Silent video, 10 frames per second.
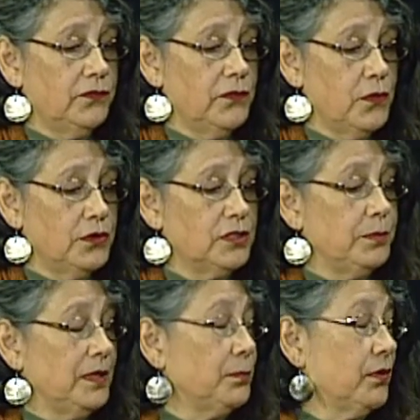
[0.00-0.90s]
for it to
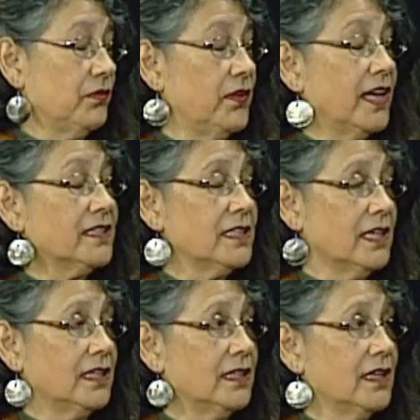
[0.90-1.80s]
be
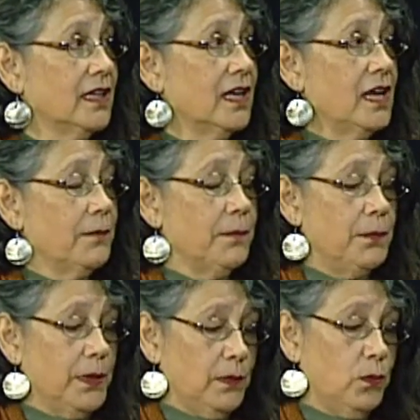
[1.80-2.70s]
perfected.
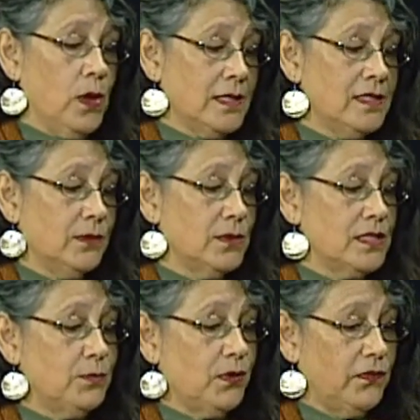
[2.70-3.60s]
But once it
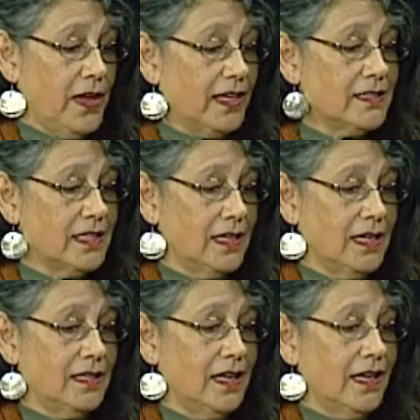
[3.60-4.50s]
was
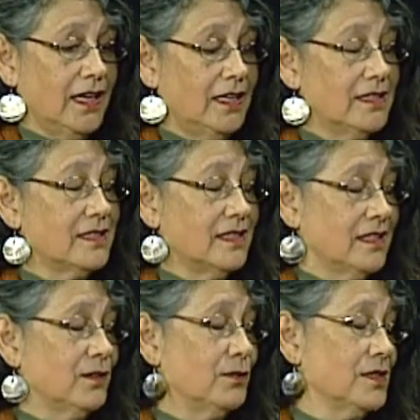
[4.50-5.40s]
perfected, it
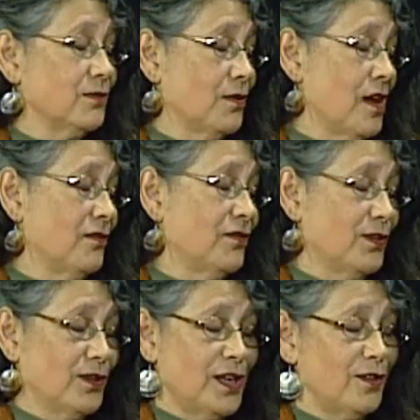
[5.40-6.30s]
still was around for
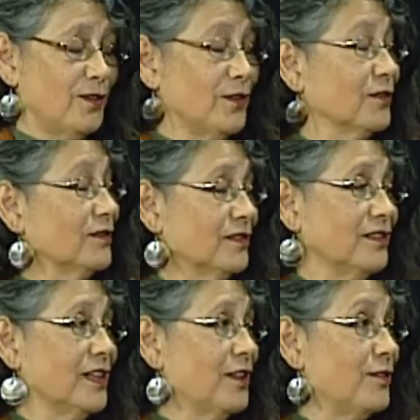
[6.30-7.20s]
another,
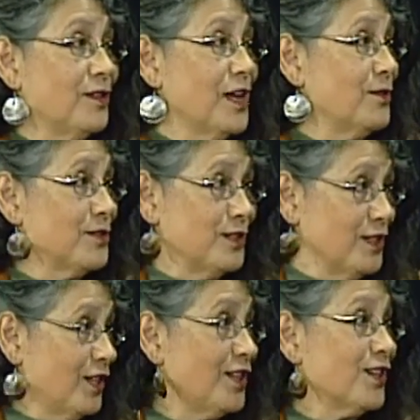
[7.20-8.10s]
another thousand
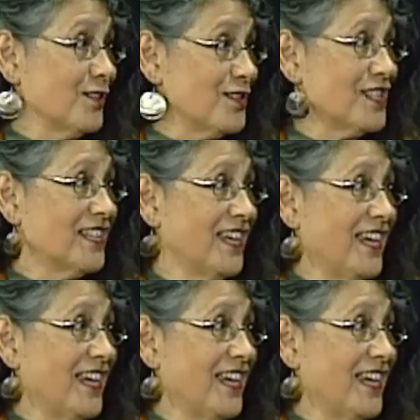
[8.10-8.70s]
years.